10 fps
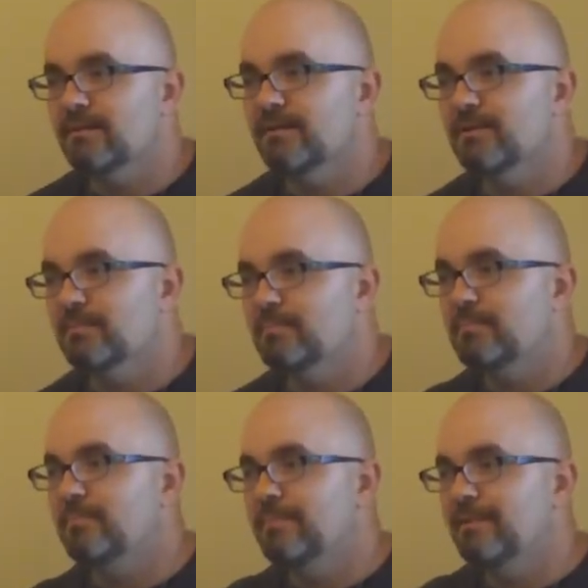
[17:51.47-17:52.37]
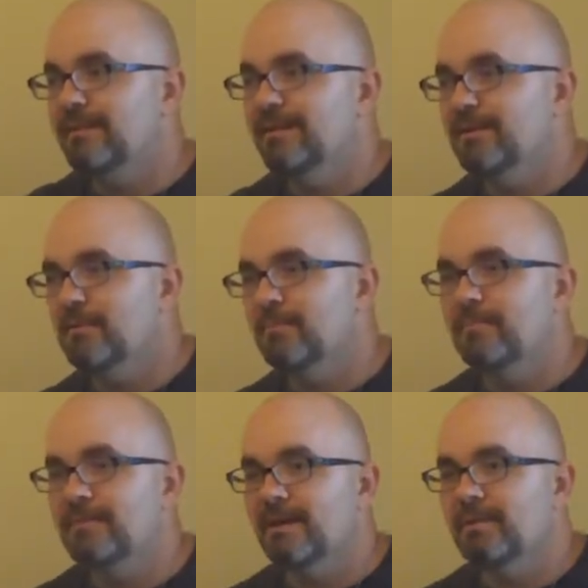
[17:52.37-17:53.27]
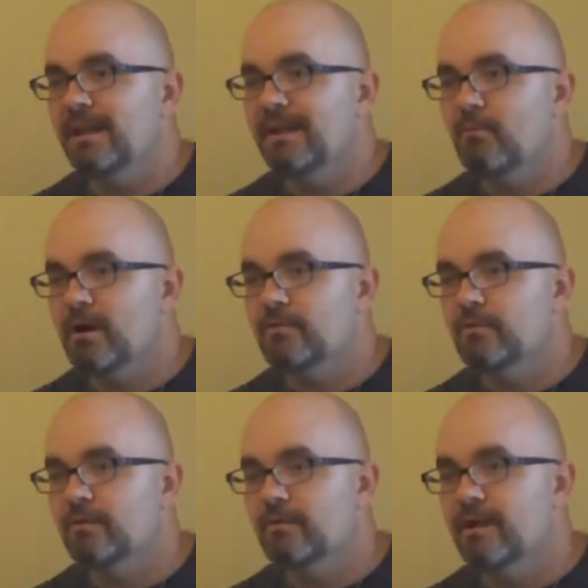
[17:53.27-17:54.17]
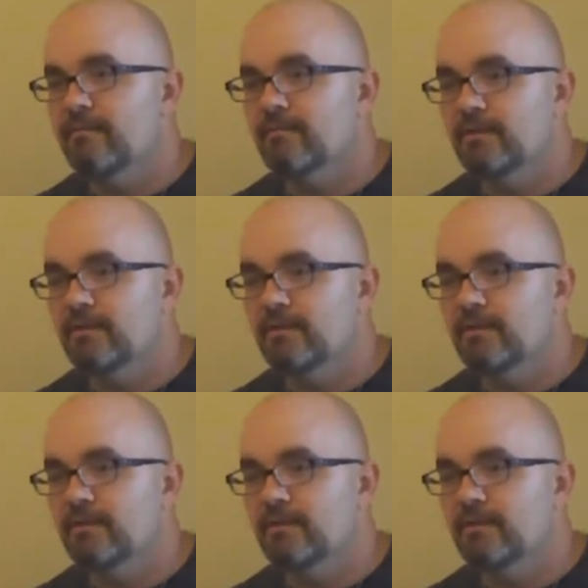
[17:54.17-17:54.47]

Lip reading: that'd be like walking through a grape,